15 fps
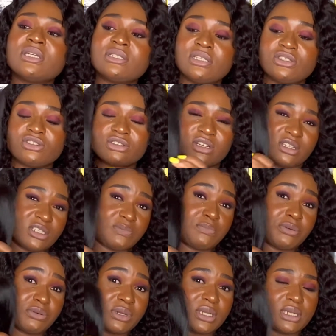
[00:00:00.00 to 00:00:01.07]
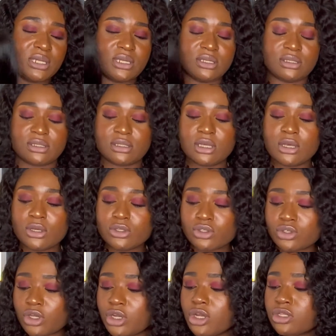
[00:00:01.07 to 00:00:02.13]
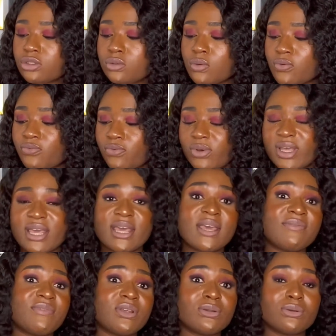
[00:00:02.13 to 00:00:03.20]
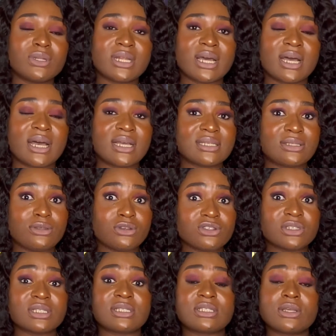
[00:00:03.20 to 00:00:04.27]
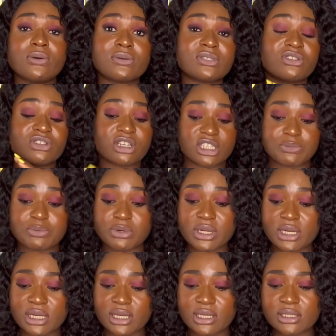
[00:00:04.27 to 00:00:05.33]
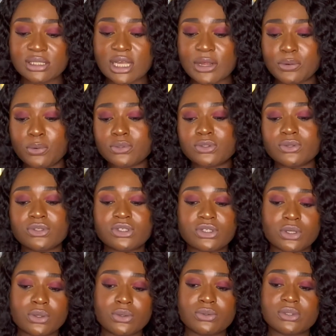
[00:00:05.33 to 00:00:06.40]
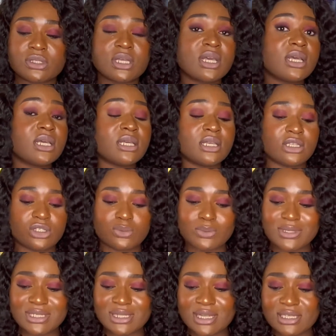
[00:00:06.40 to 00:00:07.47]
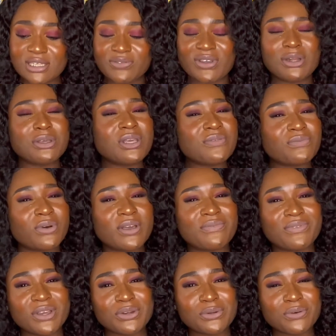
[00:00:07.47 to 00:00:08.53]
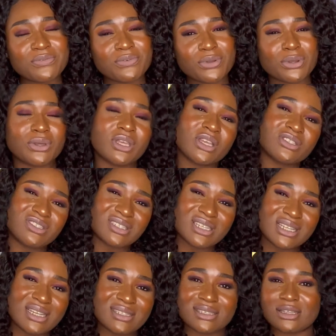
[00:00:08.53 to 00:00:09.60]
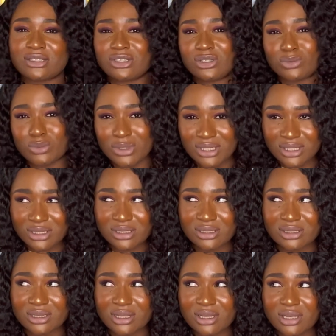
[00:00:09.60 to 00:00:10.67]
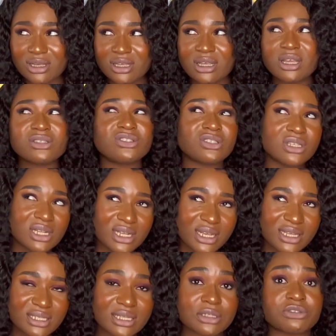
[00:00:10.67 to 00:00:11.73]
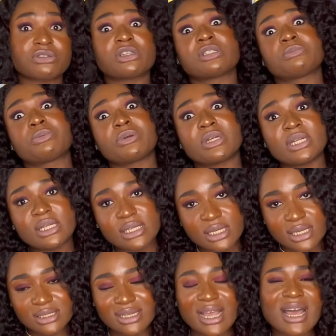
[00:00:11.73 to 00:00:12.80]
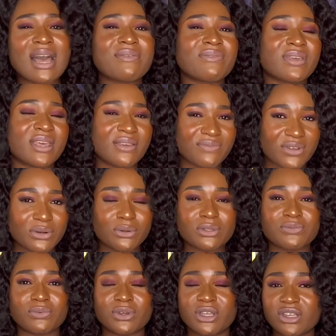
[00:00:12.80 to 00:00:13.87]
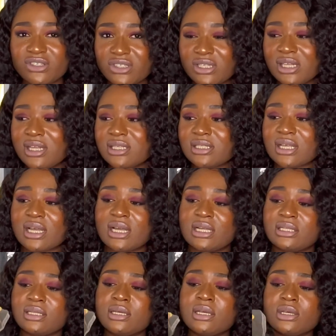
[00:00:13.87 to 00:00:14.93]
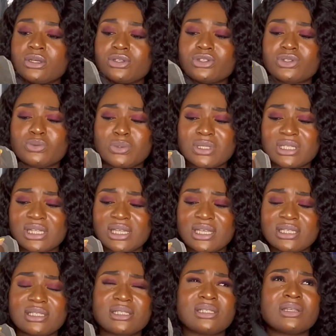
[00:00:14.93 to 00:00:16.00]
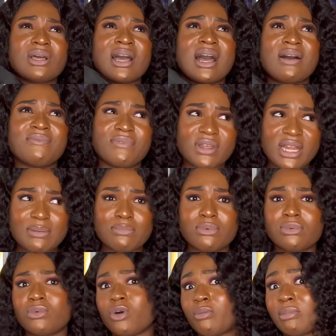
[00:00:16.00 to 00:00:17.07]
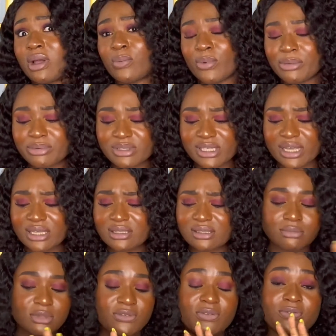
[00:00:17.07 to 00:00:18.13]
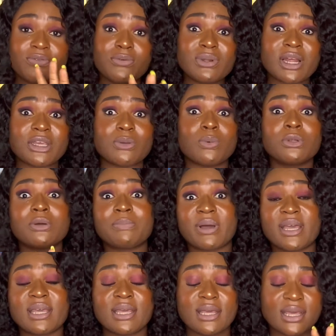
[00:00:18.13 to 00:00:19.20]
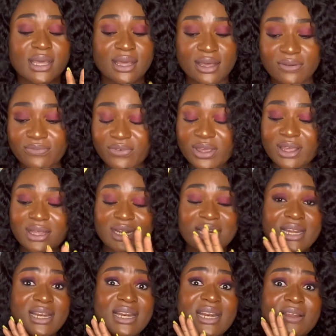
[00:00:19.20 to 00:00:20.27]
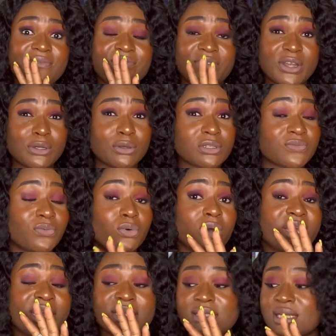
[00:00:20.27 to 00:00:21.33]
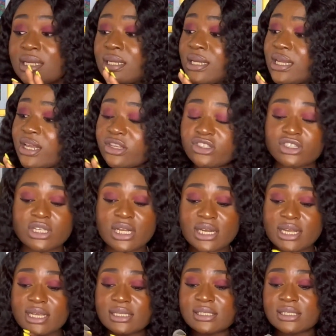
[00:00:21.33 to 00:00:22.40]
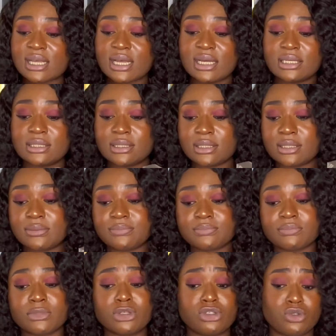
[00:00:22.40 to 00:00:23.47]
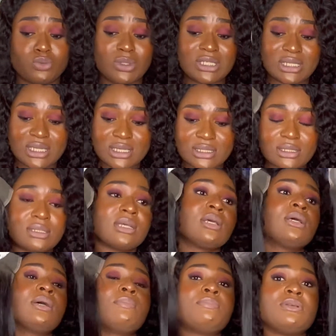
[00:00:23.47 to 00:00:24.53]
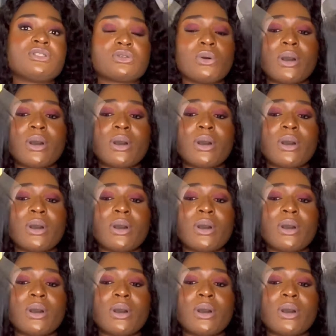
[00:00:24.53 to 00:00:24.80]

the transparent lace. So you need to look for a hair vendor that sells transparent lace and also sells a Swiss lace. If you're looking for a vendor for your HT lace and Swiss HT lace and transparent lace, I have hair vendors for HT lace and Swiss lace available on my website. If you feel like you want to buy a hair vendors for getting HD lace and Swiss lace, please go